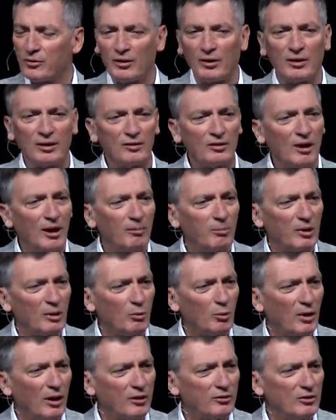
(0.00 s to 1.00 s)
on the top of the
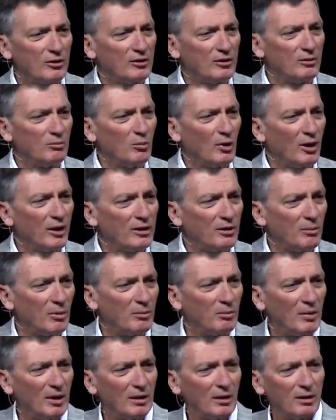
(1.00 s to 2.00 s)
Washington
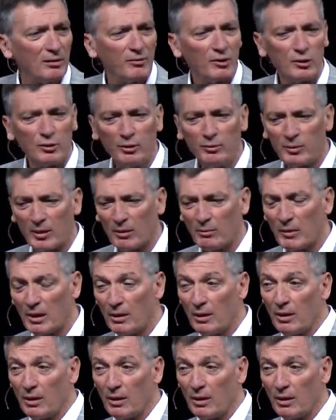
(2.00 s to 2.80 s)
Monument made out of aluminum,